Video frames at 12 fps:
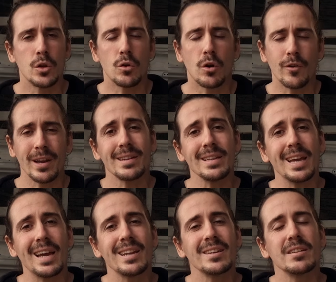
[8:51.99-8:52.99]
correctly
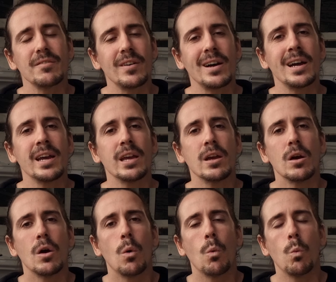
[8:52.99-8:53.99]
identify
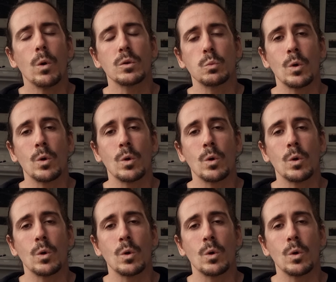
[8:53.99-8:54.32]
what